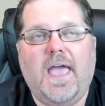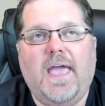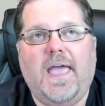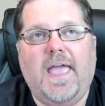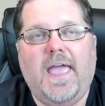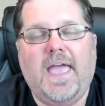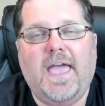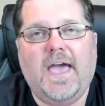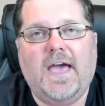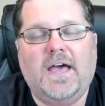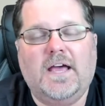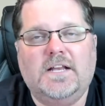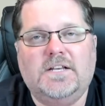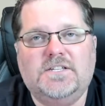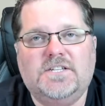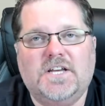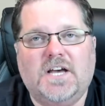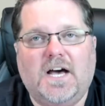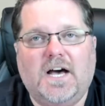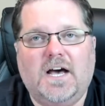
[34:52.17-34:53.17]

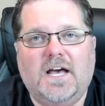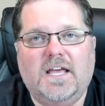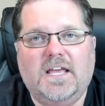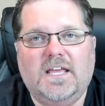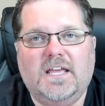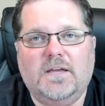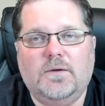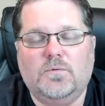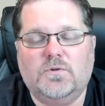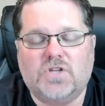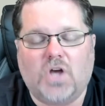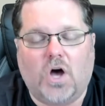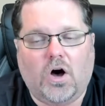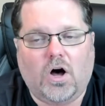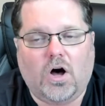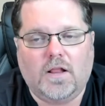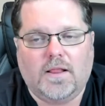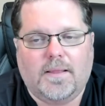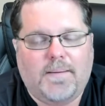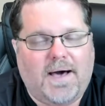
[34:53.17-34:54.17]
And it was
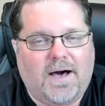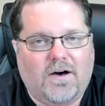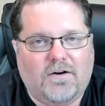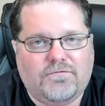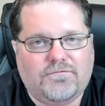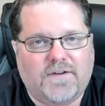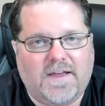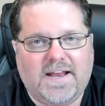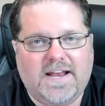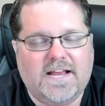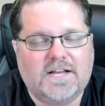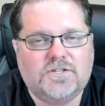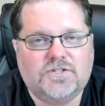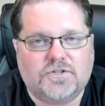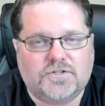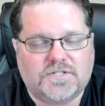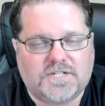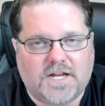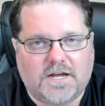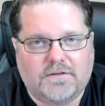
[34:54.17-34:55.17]
all about
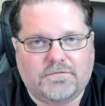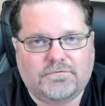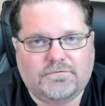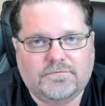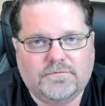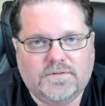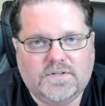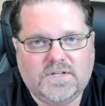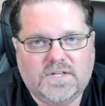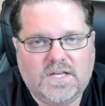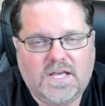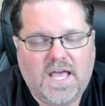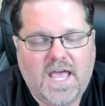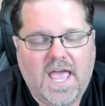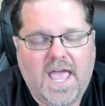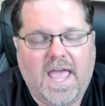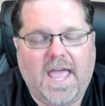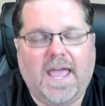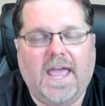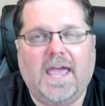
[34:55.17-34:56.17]
financial stuff.
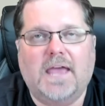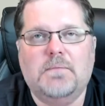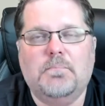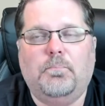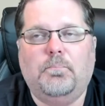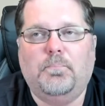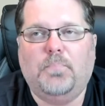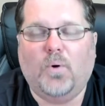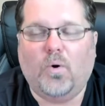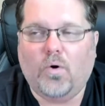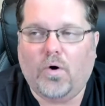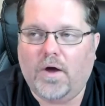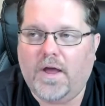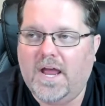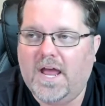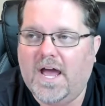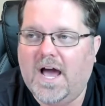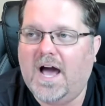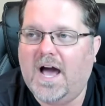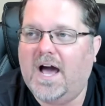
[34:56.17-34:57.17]
And
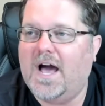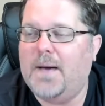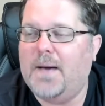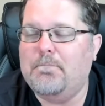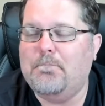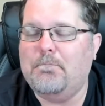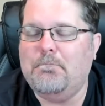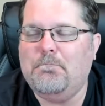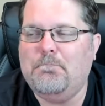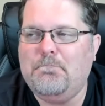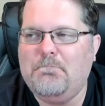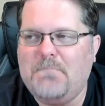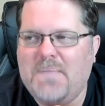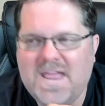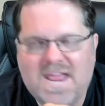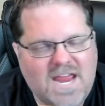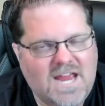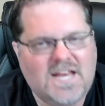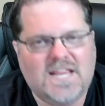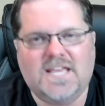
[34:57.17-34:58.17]
boy,
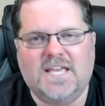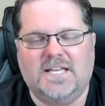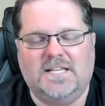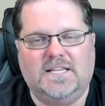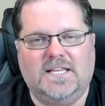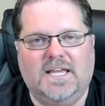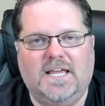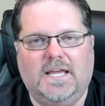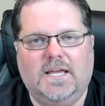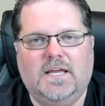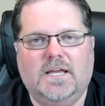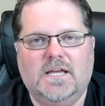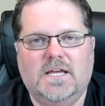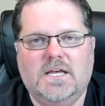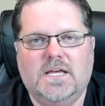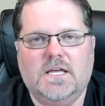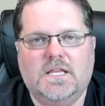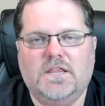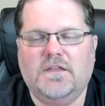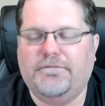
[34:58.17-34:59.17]
immediately,
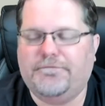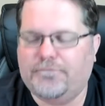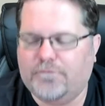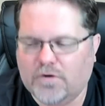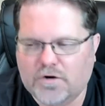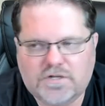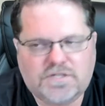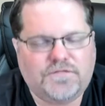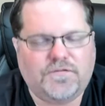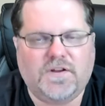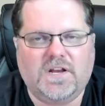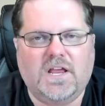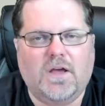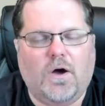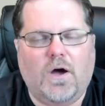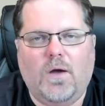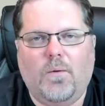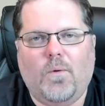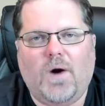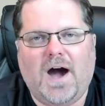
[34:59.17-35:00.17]
the first video
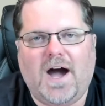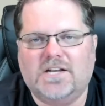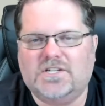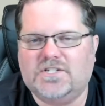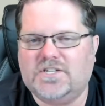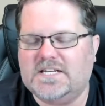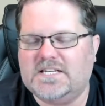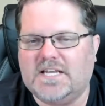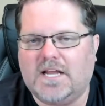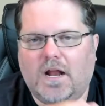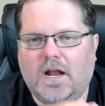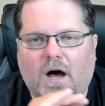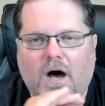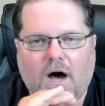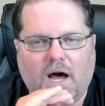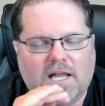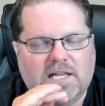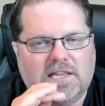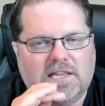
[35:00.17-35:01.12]
I watched, I said, oh, I